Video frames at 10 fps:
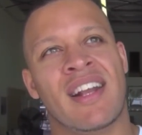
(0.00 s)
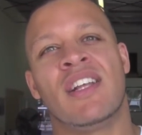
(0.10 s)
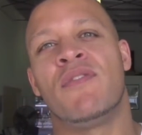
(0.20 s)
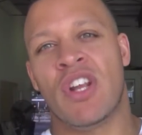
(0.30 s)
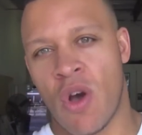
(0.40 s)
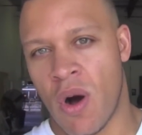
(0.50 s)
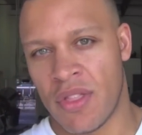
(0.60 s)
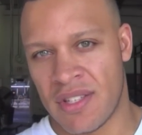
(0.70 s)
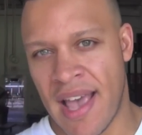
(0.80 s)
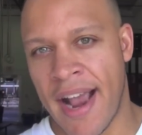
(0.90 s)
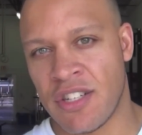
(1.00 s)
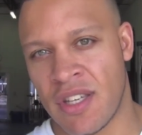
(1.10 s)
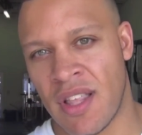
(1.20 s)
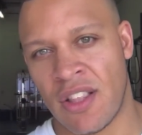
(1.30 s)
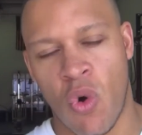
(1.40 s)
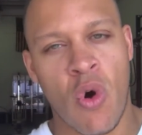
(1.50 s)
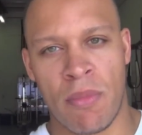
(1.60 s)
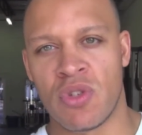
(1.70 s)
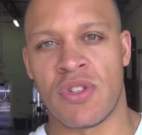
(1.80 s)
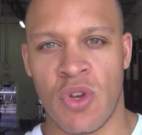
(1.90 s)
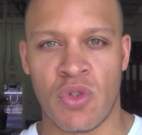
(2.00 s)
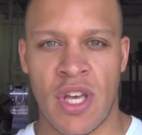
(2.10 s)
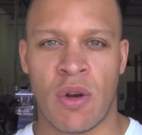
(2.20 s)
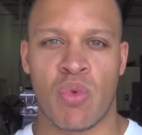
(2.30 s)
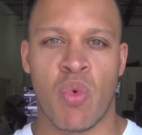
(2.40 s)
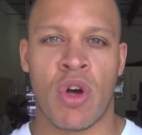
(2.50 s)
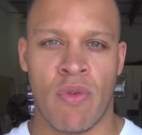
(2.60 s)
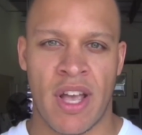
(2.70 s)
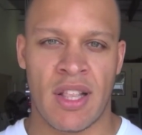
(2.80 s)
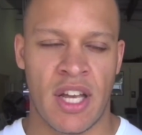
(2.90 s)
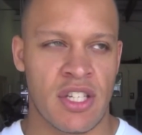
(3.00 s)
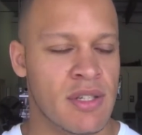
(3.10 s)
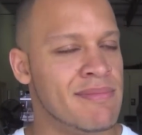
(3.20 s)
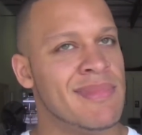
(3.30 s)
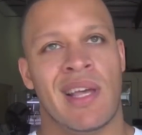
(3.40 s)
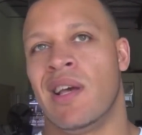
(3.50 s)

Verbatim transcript: I did a video on this actually, like the hormones associated with water regulation.